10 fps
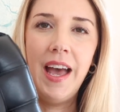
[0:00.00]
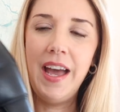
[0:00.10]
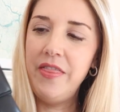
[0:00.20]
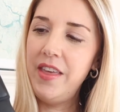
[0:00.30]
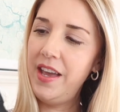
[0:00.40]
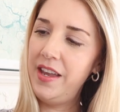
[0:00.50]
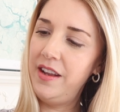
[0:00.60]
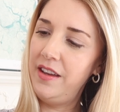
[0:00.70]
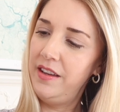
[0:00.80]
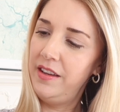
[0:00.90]
And
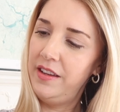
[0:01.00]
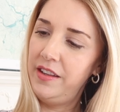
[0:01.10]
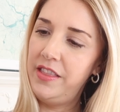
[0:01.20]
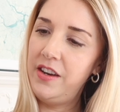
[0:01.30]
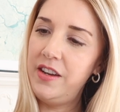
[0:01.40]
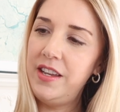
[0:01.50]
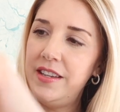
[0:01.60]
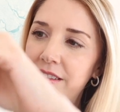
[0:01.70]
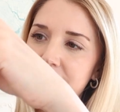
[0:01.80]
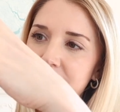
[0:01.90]
then
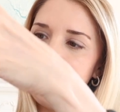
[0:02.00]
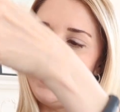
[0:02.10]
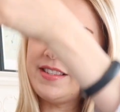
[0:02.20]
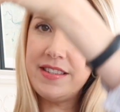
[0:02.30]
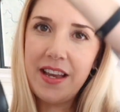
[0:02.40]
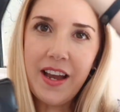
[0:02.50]
this is